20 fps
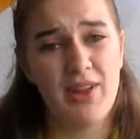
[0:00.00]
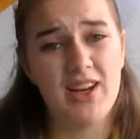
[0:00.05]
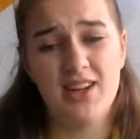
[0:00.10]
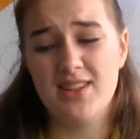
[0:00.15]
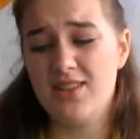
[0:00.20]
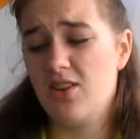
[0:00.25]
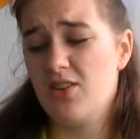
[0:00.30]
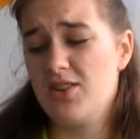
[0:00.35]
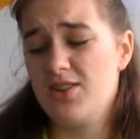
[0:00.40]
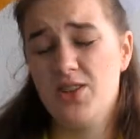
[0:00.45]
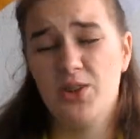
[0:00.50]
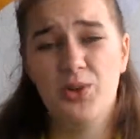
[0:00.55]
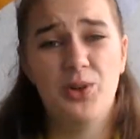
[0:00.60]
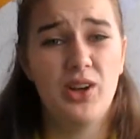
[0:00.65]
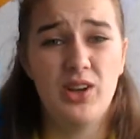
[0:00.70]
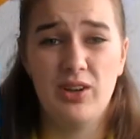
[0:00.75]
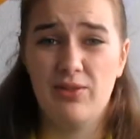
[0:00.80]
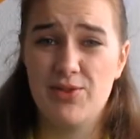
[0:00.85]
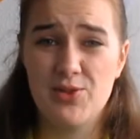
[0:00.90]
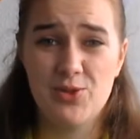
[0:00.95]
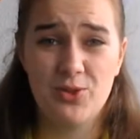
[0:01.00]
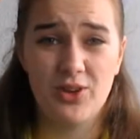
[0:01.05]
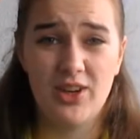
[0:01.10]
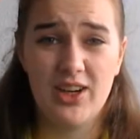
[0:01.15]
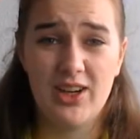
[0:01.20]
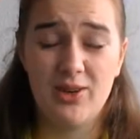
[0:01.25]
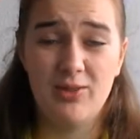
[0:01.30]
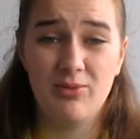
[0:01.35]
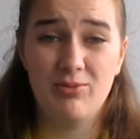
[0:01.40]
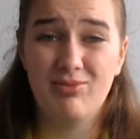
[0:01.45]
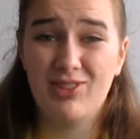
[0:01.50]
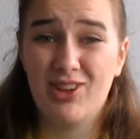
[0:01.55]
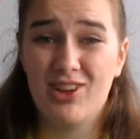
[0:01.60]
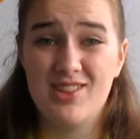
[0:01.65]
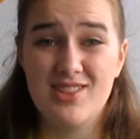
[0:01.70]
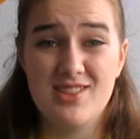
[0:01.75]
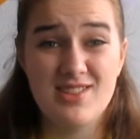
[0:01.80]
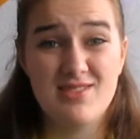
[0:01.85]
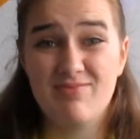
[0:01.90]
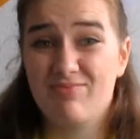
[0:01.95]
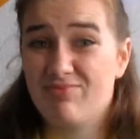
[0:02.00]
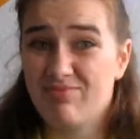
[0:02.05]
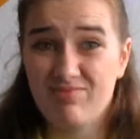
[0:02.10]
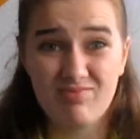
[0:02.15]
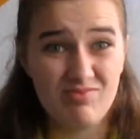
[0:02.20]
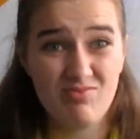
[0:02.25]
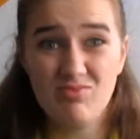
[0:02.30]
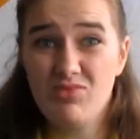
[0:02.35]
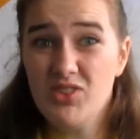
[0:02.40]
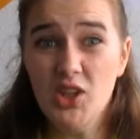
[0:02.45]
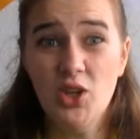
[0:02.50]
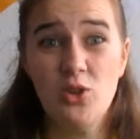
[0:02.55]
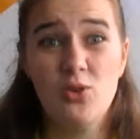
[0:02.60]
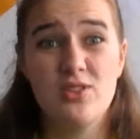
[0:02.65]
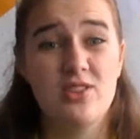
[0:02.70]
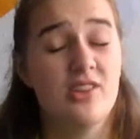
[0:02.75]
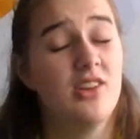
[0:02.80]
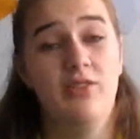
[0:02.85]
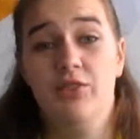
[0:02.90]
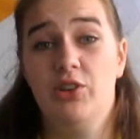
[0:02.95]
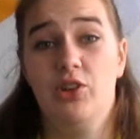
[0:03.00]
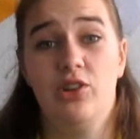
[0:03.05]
And it's also a love story, because who doesn't